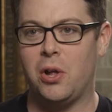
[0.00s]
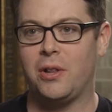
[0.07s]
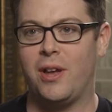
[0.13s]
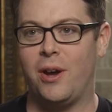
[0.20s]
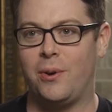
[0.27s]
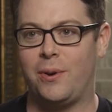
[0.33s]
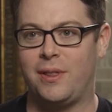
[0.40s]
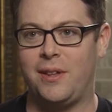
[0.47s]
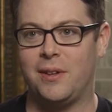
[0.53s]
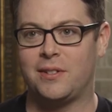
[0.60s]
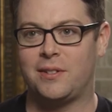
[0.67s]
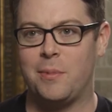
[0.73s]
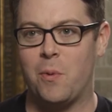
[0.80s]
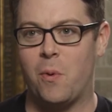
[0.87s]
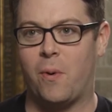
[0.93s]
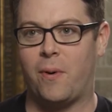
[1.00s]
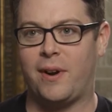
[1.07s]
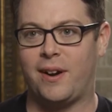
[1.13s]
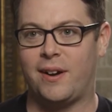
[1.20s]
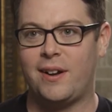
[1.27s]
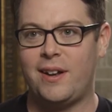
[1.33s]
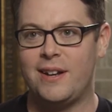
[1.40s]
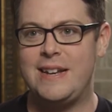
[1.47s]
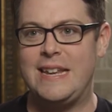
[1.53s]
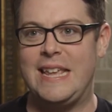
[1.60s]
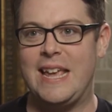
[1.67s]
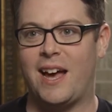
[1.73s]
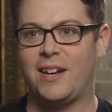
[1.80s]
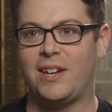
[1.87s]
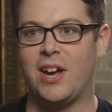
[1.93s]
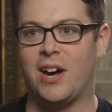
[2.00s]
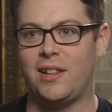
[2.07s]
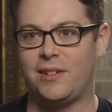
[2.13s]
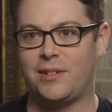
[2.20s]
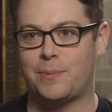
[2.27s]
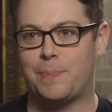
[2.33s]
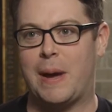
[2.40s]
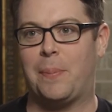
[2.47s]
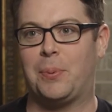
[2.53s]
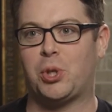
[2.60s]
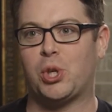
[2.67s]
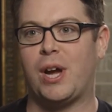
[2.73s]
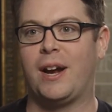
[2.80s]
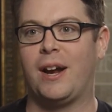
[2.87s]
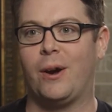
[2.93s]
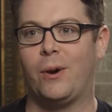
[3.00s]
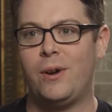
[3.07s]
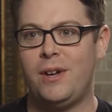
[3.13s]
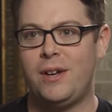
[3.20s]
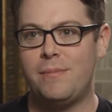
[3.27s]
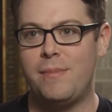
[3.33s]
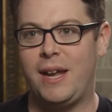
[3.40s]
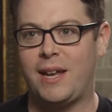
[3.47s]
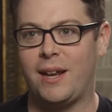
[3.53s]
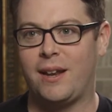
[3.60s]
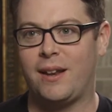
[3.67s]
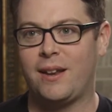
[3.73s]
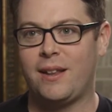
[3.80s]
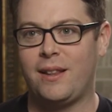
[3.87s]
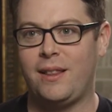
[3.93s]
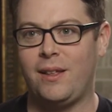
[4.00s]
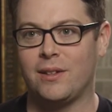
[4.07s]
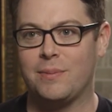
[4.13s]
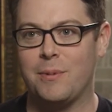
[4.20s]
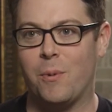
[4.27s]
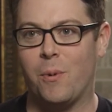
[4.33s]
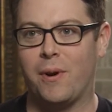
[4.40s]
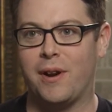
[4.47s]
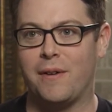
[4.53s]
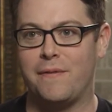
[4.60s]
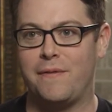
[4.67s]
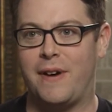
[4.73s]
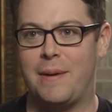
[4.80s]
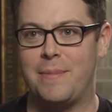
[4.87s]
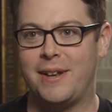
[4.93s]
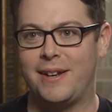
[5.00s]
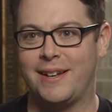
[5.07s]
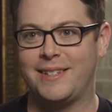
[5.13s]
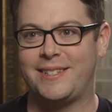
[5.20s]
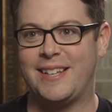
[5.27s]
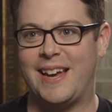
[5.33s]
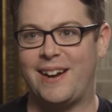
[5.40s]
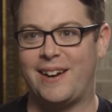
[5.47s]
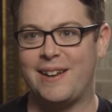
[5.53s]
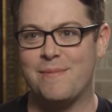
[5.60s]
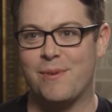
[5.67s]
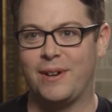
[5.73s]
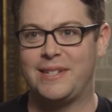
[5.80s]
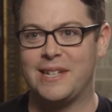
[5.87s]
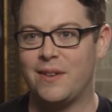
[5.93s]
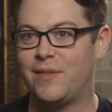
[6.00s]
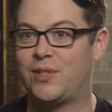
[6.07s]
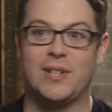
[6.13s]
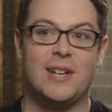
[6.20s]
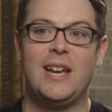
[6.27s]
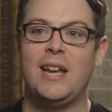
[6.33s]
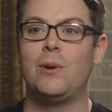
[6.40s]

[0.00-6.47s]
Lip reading: Hulk Hogan, the Ultimate Warrior, neon colors, Papa Shango making the Ultimate Warrior vomit on Saturday morning television.